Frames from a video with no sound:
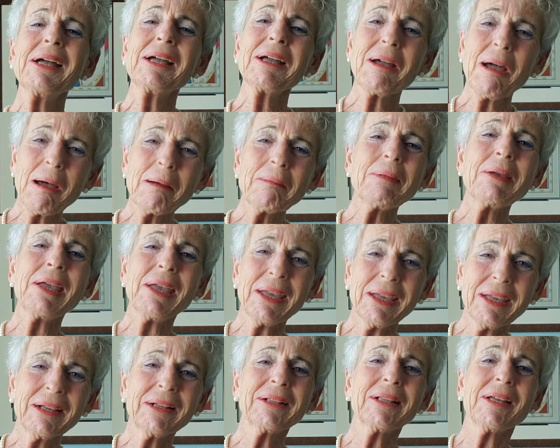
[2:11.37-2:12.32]
Come
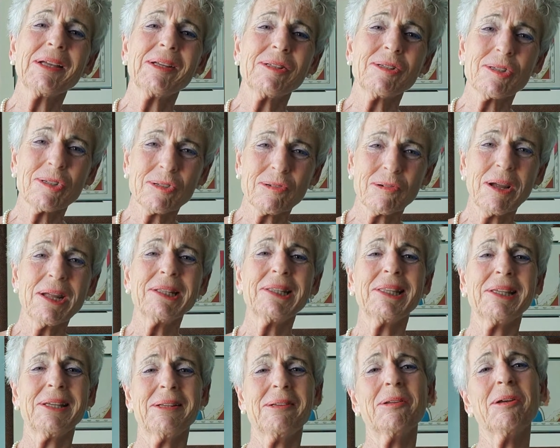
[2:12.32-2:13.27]
heal and
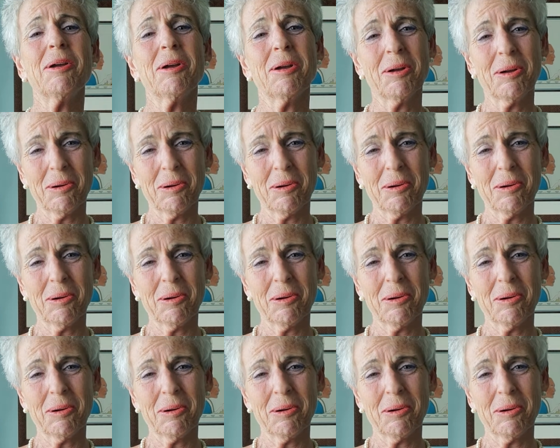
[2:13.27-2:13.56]
strengthen